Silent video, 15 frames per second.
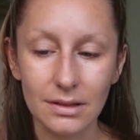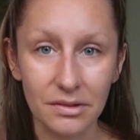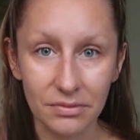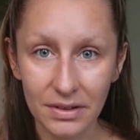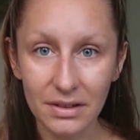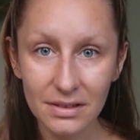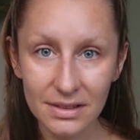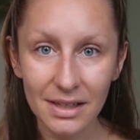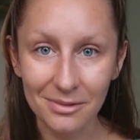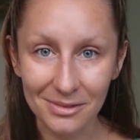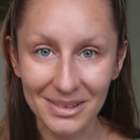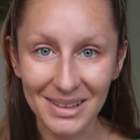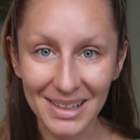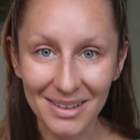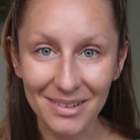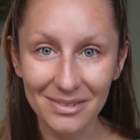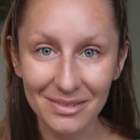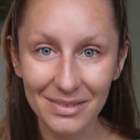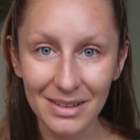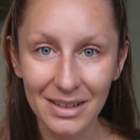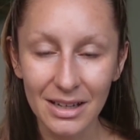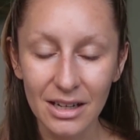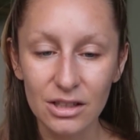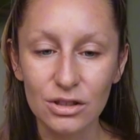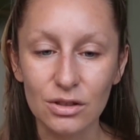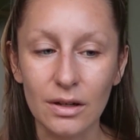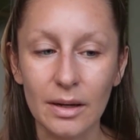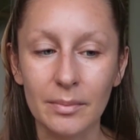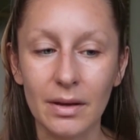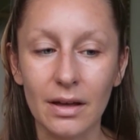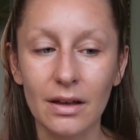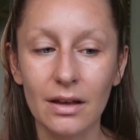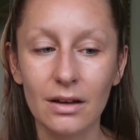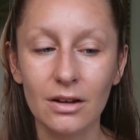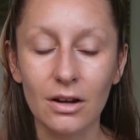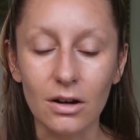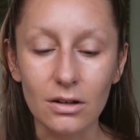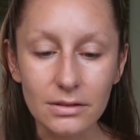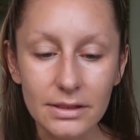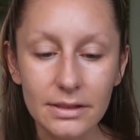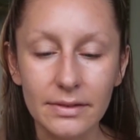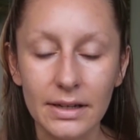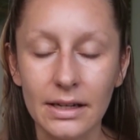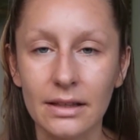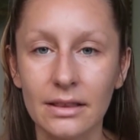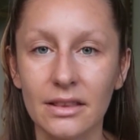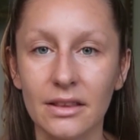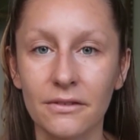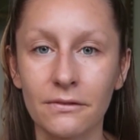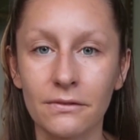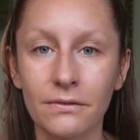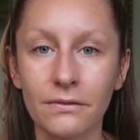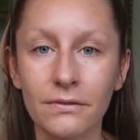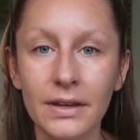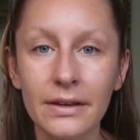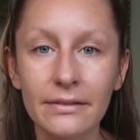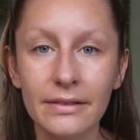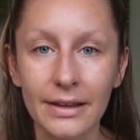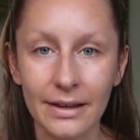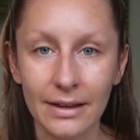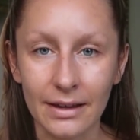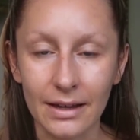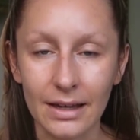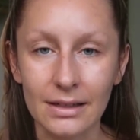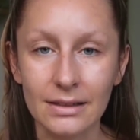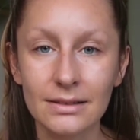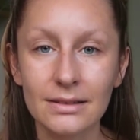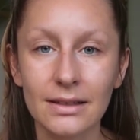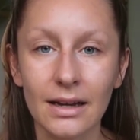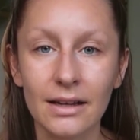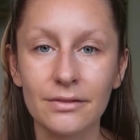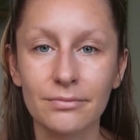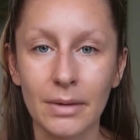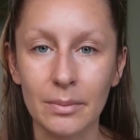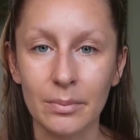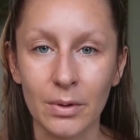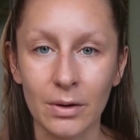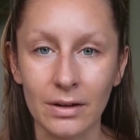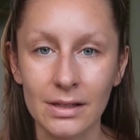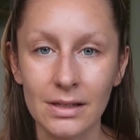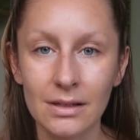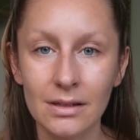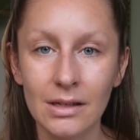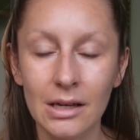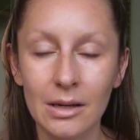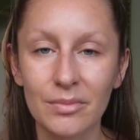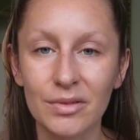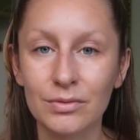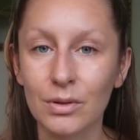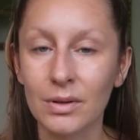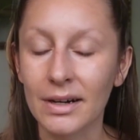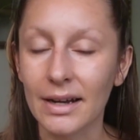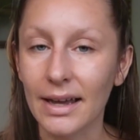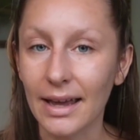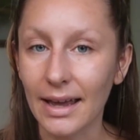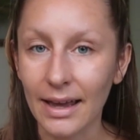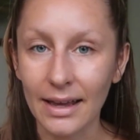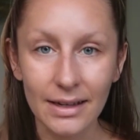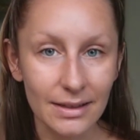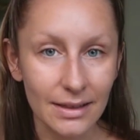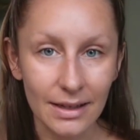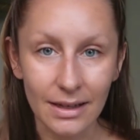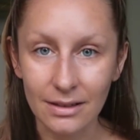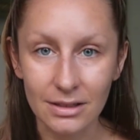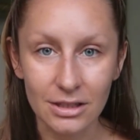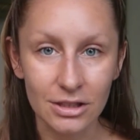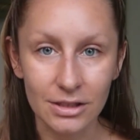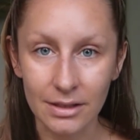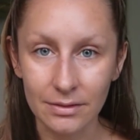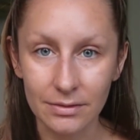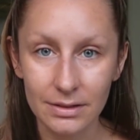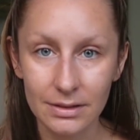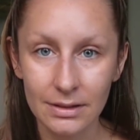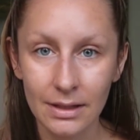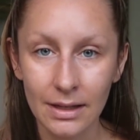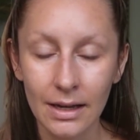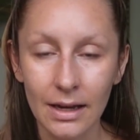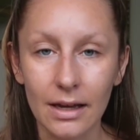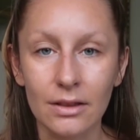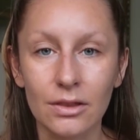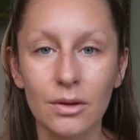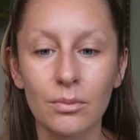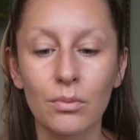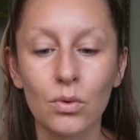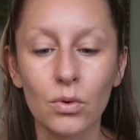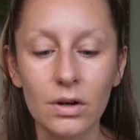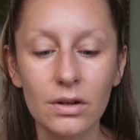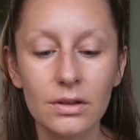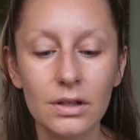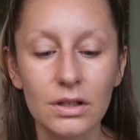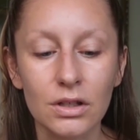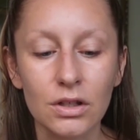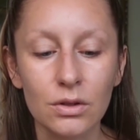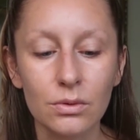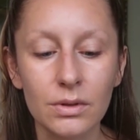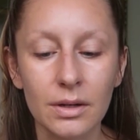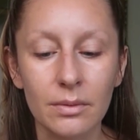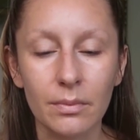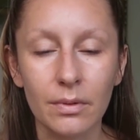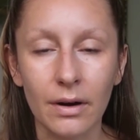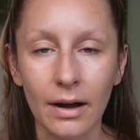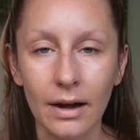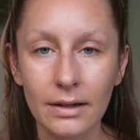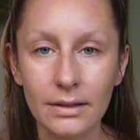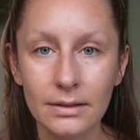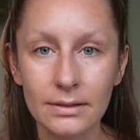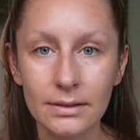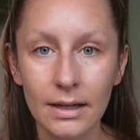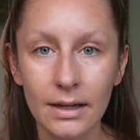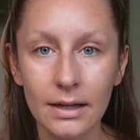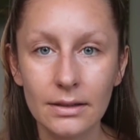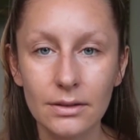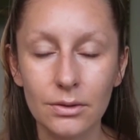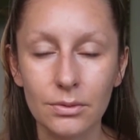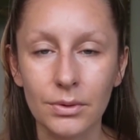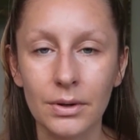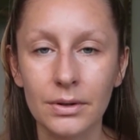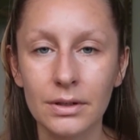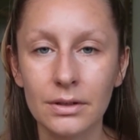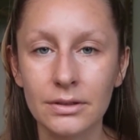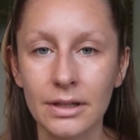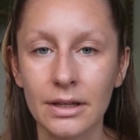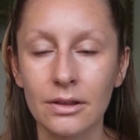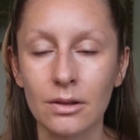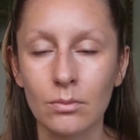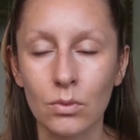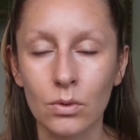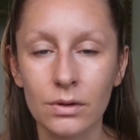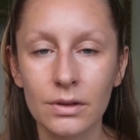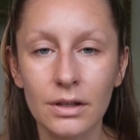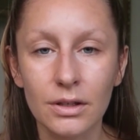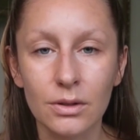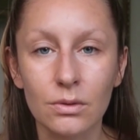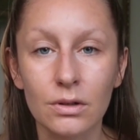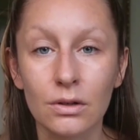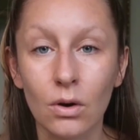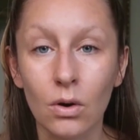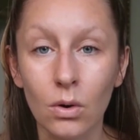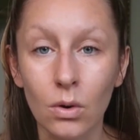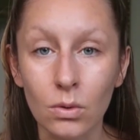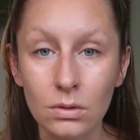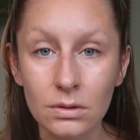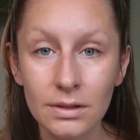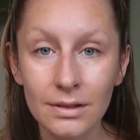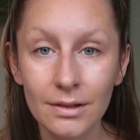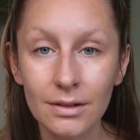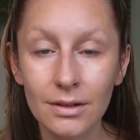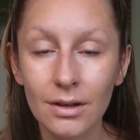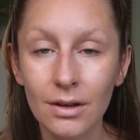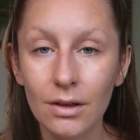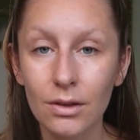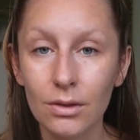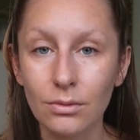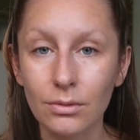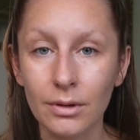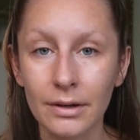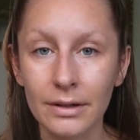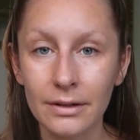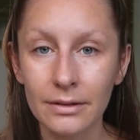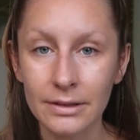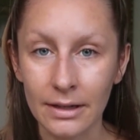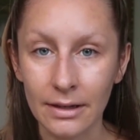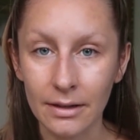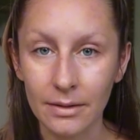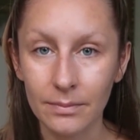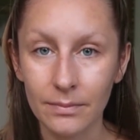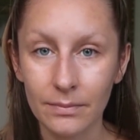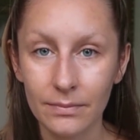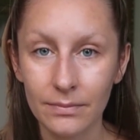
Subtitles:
It feels like relief. So I'm cultivating the feeling inside of my body before anything else shifts. And the more that you can practice that throughout your day, the more that you can hold it throughout your day,